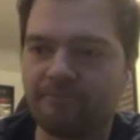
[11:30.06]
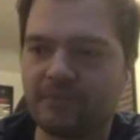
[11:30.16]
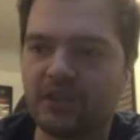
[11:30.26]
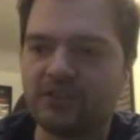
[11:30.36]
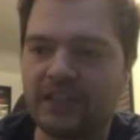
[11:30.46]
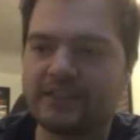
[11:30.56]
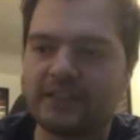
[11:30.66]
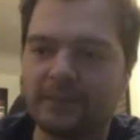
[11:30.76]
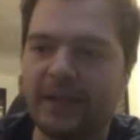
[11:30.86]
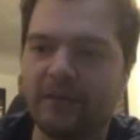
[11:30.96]
context
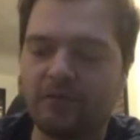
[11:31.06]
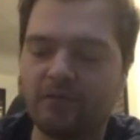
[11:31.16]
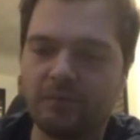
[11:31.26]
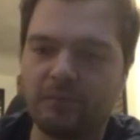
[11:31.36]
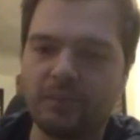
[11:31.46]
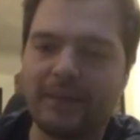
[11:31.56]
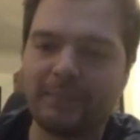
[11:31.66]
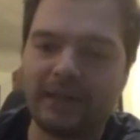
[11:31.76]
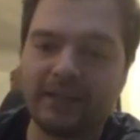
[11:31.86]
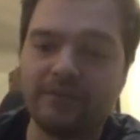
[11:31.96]
about
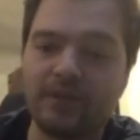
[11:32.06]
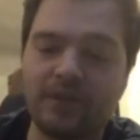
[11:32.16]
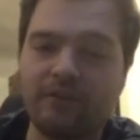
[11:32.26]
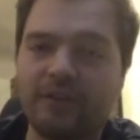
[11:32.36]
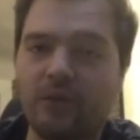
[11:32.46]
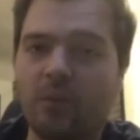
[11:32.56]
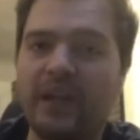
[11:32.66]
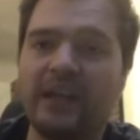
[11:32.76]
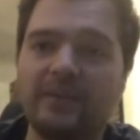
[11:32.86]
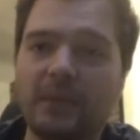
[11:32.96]
playing Werner on the
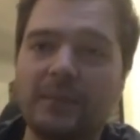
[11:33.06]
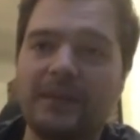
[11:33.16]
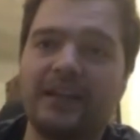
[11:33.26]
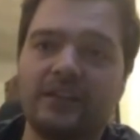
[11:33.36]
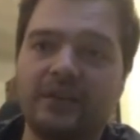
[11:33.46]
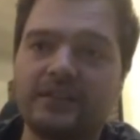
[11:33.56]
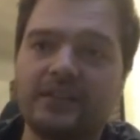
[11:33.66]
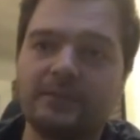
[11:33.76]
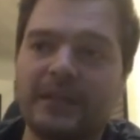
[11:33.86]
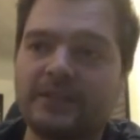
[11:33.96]
wing, and maybe that isn't
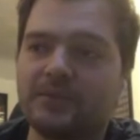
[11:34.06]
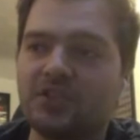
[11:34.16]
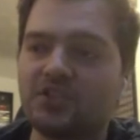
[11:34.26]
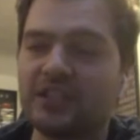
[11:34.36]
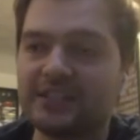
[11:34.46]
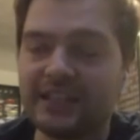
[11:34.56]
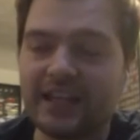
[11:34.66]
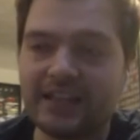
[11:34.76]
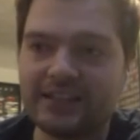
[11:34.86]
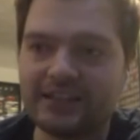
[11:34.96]
his best position. He did get
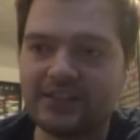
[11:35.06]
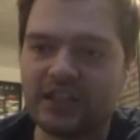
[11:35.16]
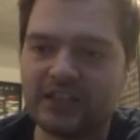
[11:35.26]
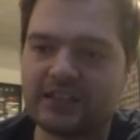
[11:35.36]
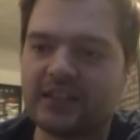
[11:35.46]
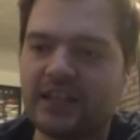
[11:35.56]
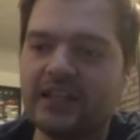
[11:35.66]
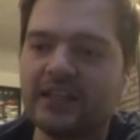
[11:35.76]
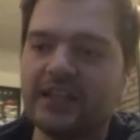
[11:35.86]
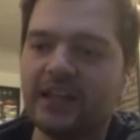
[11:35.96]
an assist yesterday
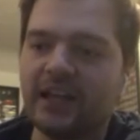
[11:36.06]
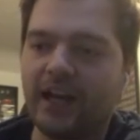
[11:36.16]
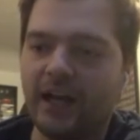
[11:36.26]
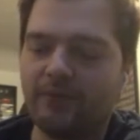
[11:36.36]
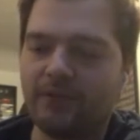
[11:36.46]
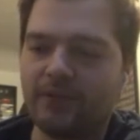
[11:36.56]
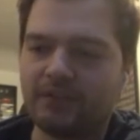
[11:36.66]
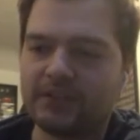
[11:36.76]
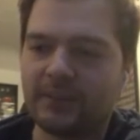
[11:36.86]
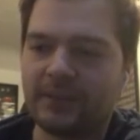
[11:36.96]
for
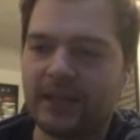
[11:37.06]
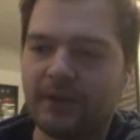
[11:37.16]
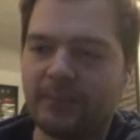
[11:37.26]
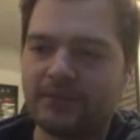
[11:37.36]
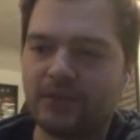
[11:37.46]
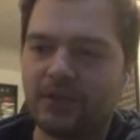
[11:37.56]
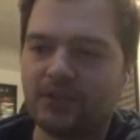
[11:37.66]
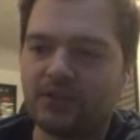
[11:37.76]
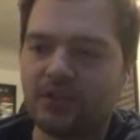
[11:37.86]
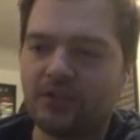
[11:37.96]
Tammy Abraham's
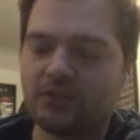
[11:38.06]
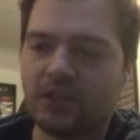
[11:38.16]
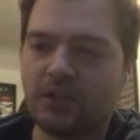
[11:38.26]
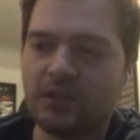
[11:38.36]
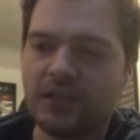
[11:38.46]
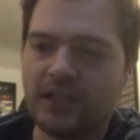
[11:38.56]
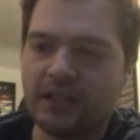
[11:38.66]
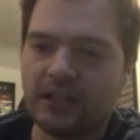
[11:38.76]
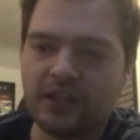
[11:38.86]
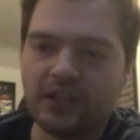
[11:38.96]
first goal. So
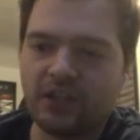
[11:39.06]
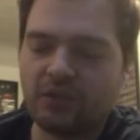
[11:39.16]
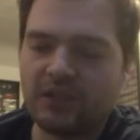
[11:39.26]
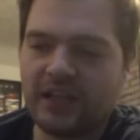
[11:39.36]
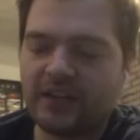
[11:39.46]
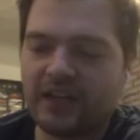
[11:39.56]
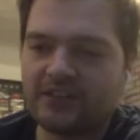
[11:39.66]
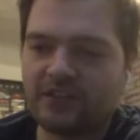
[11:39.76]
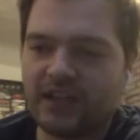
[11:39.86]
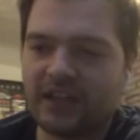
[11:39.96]
look, he's
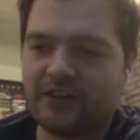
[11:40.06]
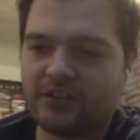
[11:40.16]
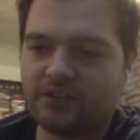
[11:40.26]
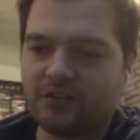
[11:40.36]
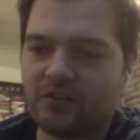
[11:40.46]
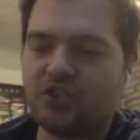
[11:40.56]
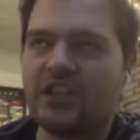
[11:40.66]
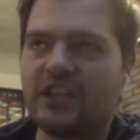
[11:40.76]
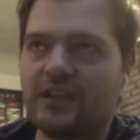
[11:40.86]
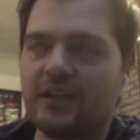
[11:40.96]
not getting on the score
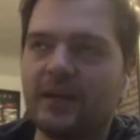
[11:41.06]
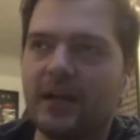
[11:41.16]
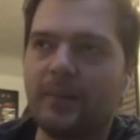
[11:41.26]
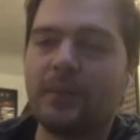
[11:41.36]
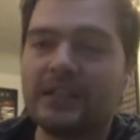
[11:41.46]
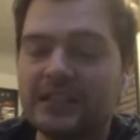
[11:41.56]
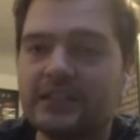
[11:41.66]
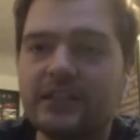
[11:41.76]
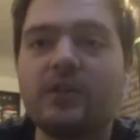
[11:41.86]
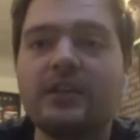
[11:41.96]
sheet, but
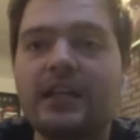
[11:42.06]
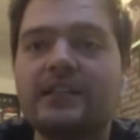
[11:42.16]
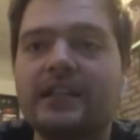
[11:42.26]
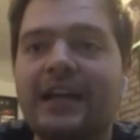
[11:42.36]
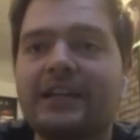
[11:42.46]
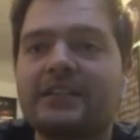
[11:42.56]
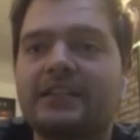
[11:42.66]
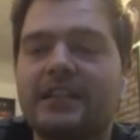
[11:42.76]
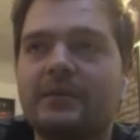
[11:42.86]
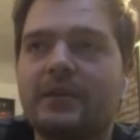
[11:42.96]
he's
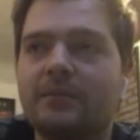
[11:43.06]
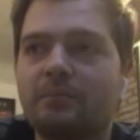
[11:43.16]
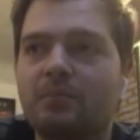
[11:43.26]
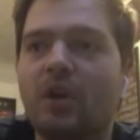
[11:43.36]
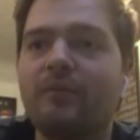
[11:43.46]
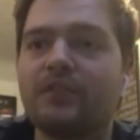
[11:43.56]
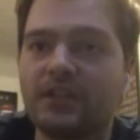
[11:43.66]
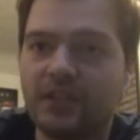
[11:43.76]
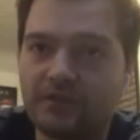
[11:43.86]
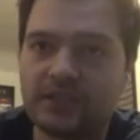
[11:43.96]
actually
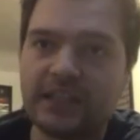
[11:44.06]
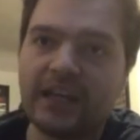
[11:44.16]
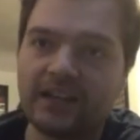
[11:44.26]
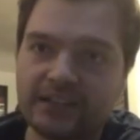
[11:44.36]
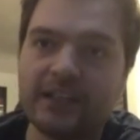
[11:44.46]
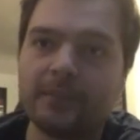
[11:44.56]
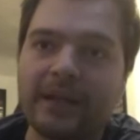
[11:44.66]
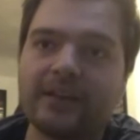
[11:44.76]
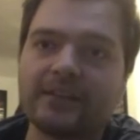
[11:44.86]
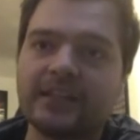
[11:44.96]
confident enough to say, I'll take the
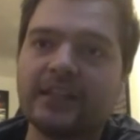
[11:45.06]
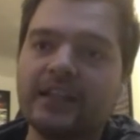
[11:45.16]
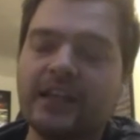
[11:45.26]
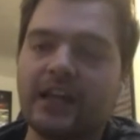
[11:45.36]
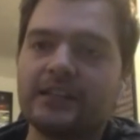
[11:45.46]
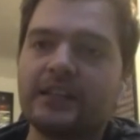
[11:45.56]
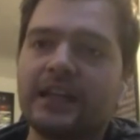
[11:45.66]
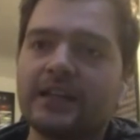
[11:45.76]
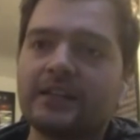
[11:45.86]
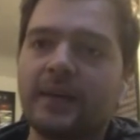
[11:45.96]
penalty. And I think
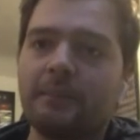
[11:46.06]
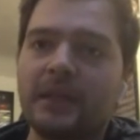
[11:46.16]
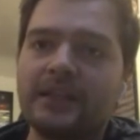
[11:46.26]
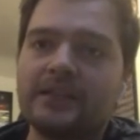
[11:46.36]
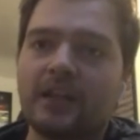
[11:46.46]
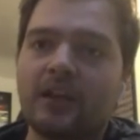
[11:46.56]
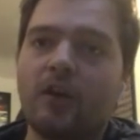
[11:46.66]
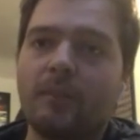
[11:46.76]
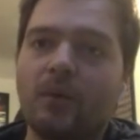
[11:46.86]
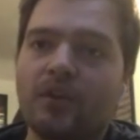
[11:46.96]
that means a lot
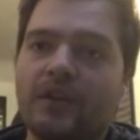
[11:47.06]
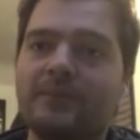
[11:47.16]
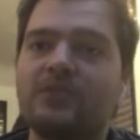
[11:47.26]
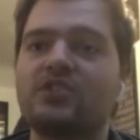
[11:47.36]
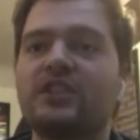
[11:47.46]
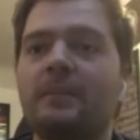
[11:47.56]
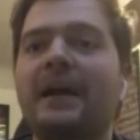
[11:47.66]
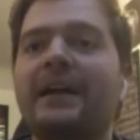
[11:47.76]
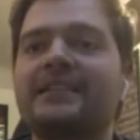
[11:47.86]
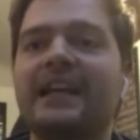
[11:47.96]
more than him just sitting
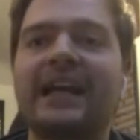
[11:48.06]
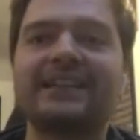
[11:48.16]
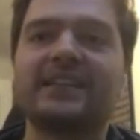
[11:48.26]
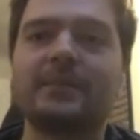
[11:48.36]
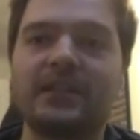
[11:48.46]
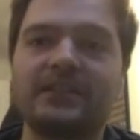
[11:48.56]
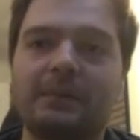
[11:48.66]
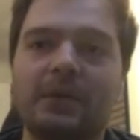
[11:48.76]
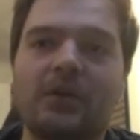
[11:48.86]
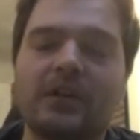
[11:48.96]
back and saying, actually, because I'm
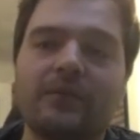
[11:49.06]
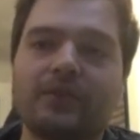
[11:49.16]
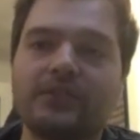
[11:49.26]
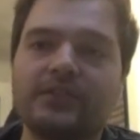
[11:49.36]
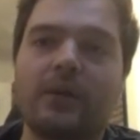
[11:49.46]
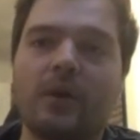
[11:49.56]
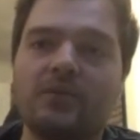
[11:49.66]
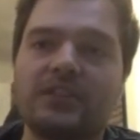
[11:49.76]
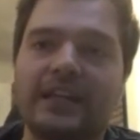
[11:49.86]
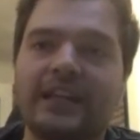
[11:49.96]
low on confidence, I
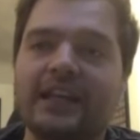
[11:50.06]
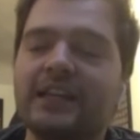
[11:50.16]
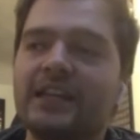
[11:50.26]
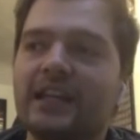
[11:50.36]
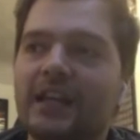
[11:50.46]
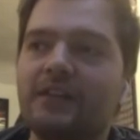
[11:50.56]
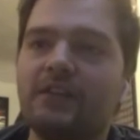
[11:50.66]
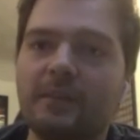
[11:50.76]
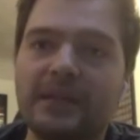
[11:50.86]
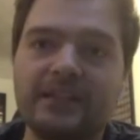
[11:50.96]
won't take it. Even if
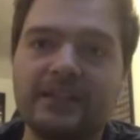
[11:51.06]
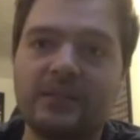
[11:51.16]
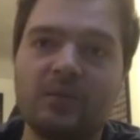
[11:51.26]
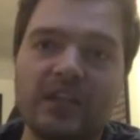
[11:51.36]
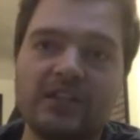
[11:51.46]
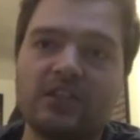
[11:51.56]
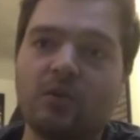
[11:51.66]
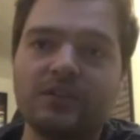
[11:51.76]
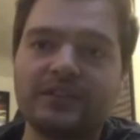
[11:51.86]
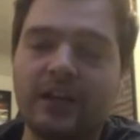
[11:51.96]
he misses, he still
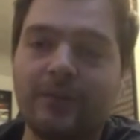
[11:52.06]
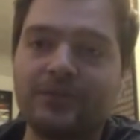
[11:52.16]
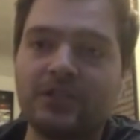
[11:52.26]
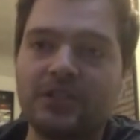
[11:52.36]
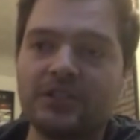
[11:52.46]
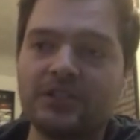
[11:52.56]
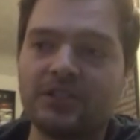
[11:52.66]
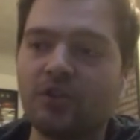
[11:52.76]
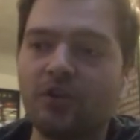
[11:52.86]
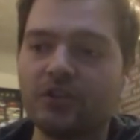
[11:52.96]
wants that opportunity to
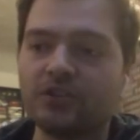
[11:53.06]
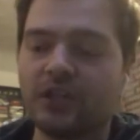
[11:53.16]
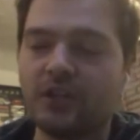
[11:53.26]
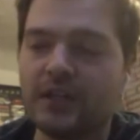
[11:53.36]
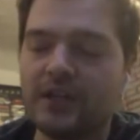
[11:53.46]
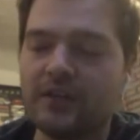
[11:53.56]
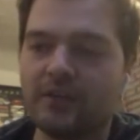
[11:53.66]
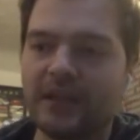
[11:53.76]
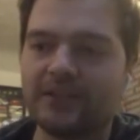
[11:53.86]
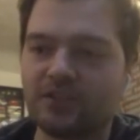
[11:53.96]
score. So for
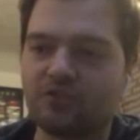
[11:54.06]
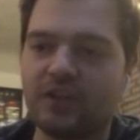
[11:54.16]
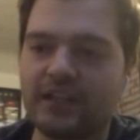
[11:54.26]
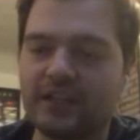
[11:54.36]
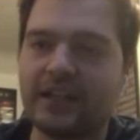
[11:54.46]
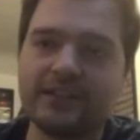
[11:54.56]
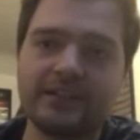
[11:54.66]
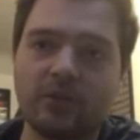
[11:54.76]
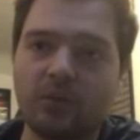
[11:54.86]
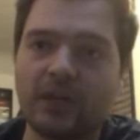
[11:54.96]
me as a striker, that's
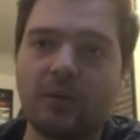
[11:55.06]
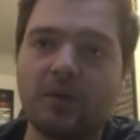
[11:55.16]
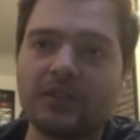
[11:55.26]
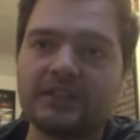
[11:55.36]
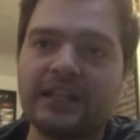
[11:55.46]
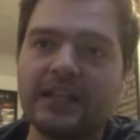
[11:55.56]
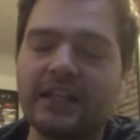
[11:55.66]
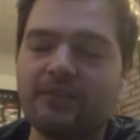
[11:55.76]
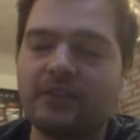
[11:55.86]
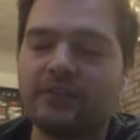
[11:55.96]
still what I want to see,
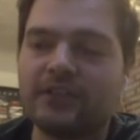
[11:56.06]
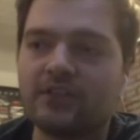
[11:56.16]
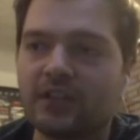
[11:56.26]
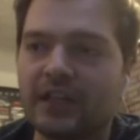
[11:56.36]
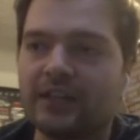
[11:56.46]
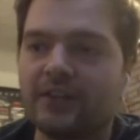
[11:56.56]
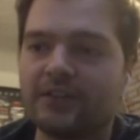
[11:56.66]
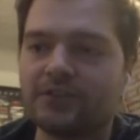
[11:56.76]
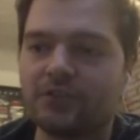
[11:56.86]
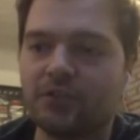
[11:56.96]
even if he's not getting on
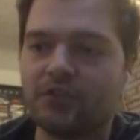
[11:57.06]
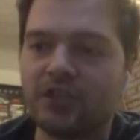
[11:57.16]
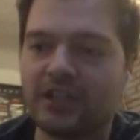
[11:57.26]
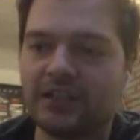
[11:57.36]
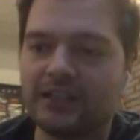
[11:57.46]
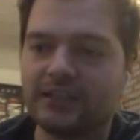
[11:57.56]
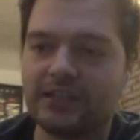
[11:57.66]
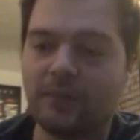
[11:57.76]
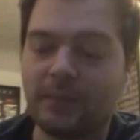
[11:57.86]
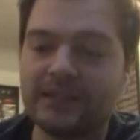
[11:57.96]
the score sheet and he's,
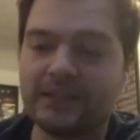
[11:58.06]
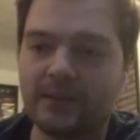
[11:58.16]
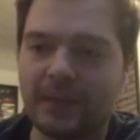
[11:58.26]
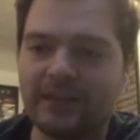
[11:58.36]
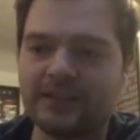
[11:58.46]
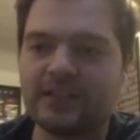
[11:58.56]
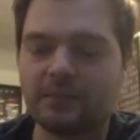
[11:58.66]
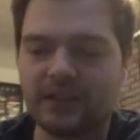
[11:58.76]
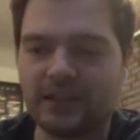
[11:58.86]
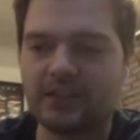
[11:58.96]
missing the penalties.
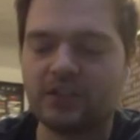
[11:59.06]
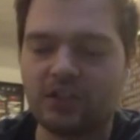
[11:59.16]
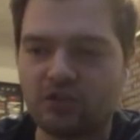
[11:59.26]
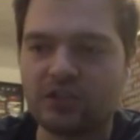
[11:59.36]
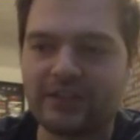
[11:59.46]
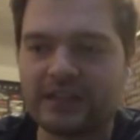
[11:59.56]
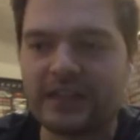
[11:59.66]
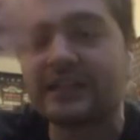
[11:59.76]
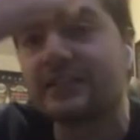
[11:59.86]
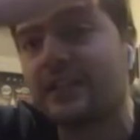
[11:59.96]
But I think just having
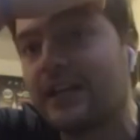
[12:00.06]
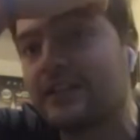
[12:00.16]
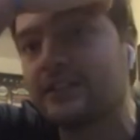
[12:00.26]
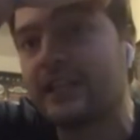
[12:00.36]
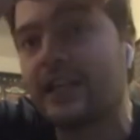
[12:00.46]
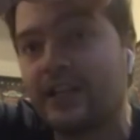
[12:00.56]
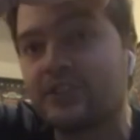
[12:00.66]
that desire to say, I'll